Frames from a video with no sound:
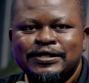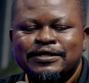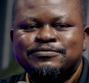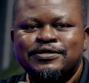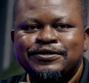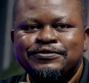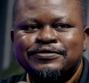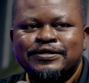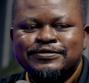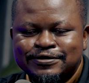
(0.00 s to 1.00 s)
I'm Dyer,
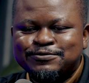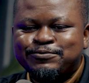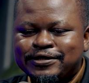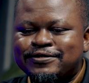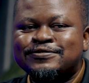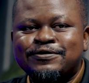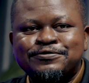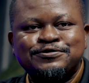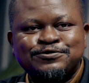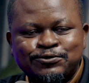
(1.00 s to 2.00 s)
and yes, we are
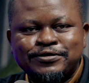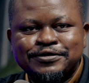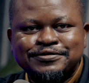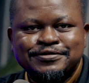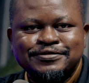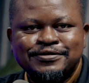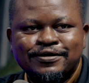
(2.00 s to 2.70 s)
discussing toilets.